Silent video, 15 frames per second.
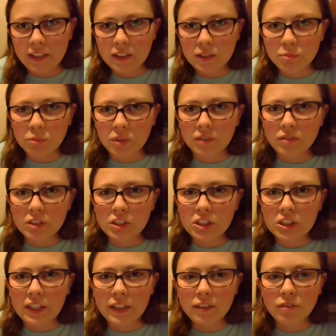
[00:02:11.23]
It's more of just
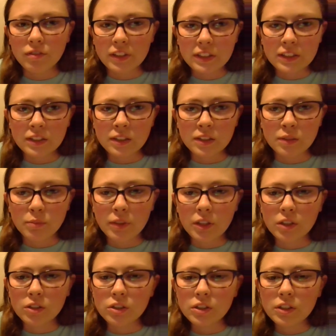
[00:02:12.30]
checking fences,
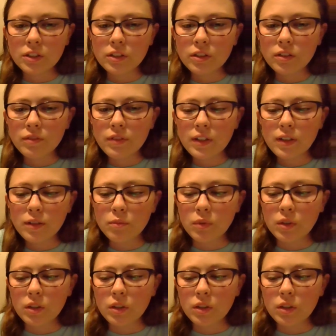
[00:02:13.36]
making sure none of them